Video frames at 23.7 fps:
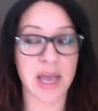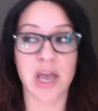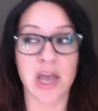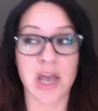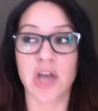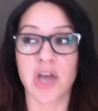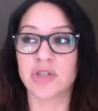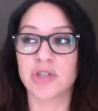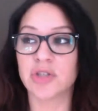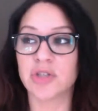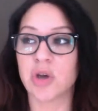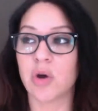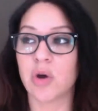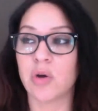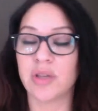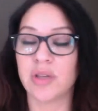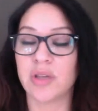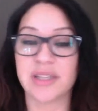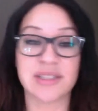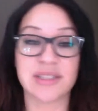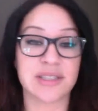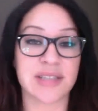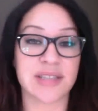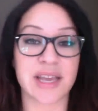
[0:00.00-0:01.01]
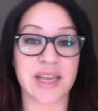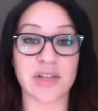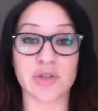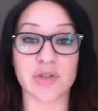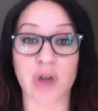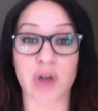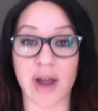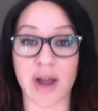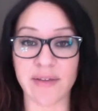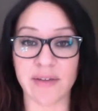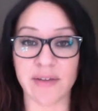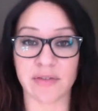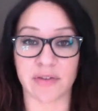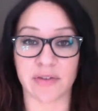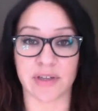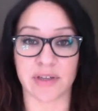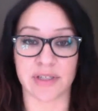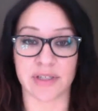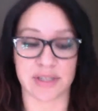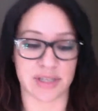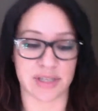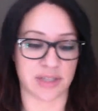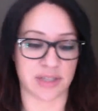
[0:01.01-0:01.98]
So let's take driving, for instance.